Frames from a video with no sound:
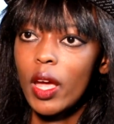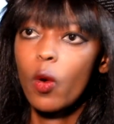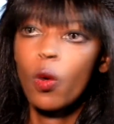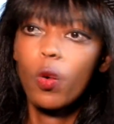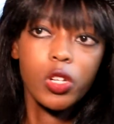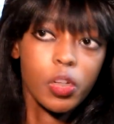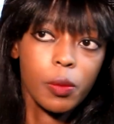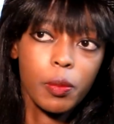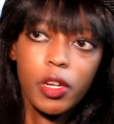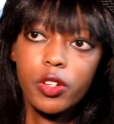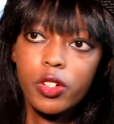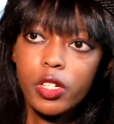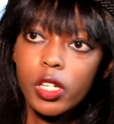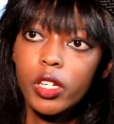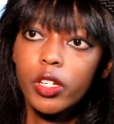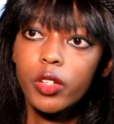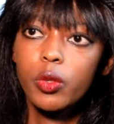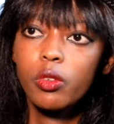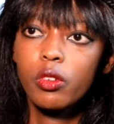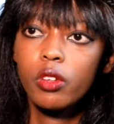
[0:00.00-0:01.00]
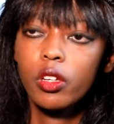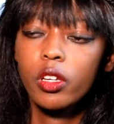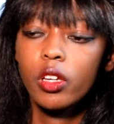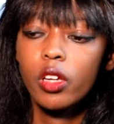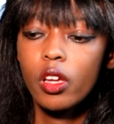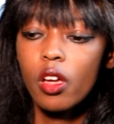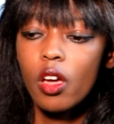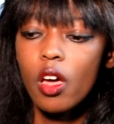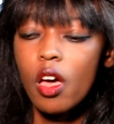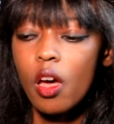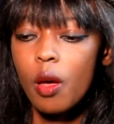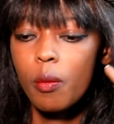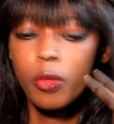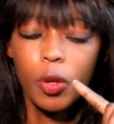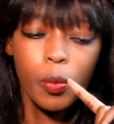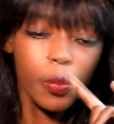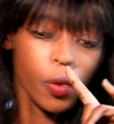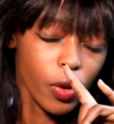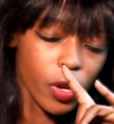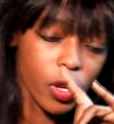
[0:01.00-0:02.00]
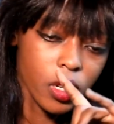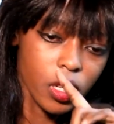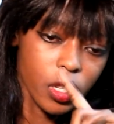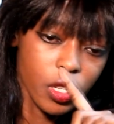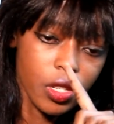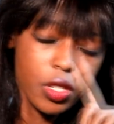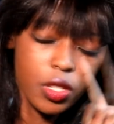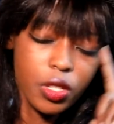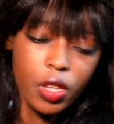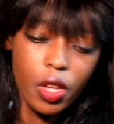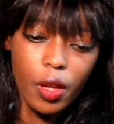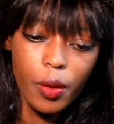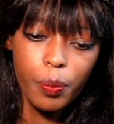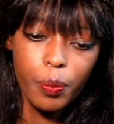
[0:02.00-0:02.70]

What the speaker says: like what am I really doing here. Number one is